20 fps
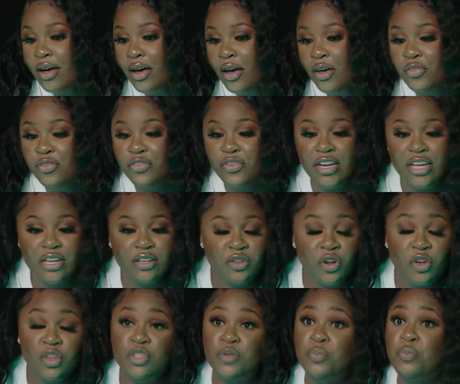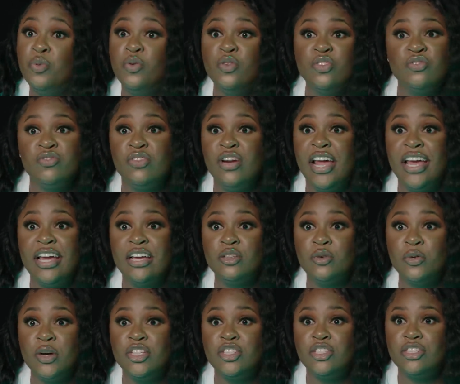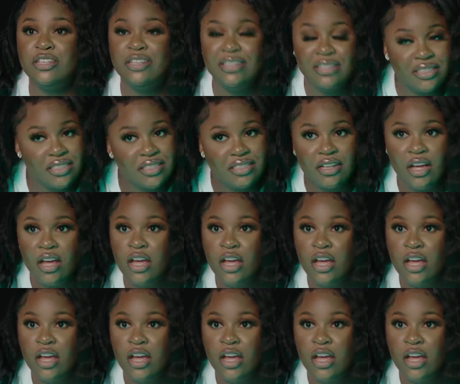Hopefully, no sports-related questions.